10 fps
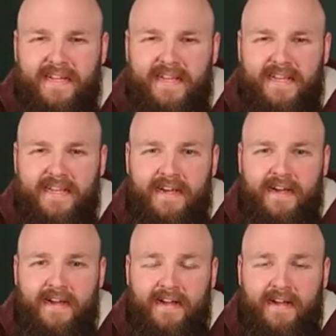he,
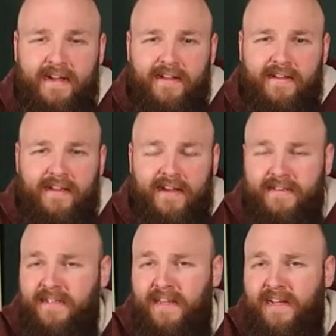yeah,
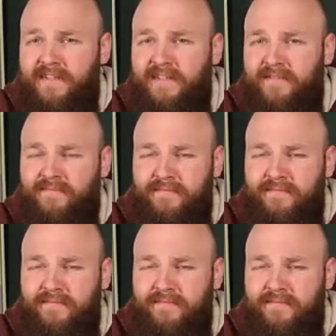he liked